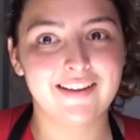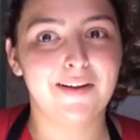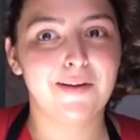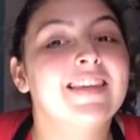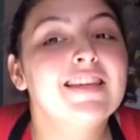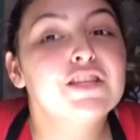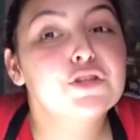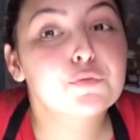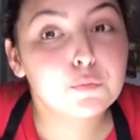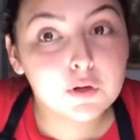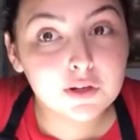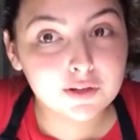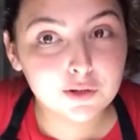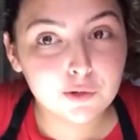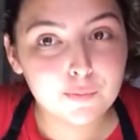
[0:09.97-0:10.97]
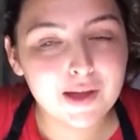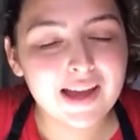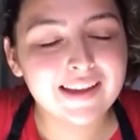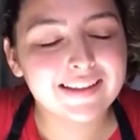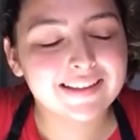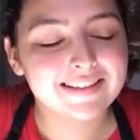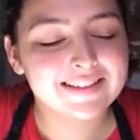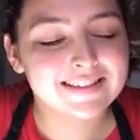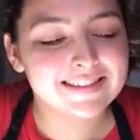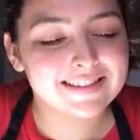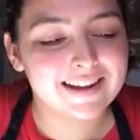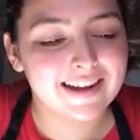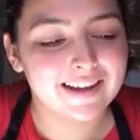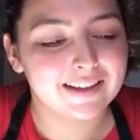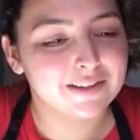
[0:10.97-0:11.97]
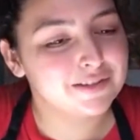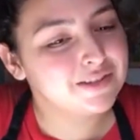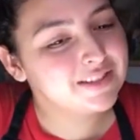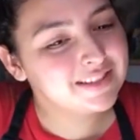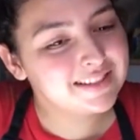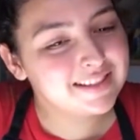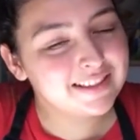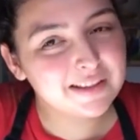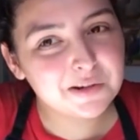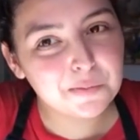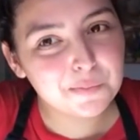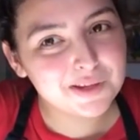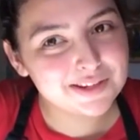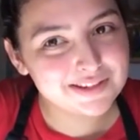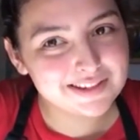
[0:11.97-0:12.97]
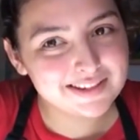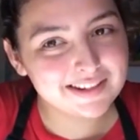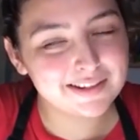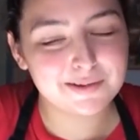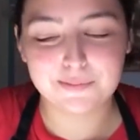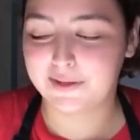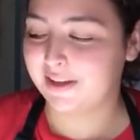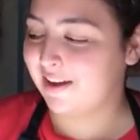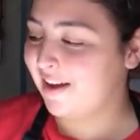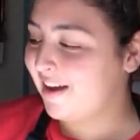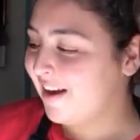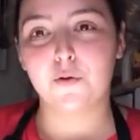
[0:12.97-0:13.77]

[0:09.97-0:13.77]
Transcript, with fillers: At least we're gonna go back in style, just a little bit, just a little bit.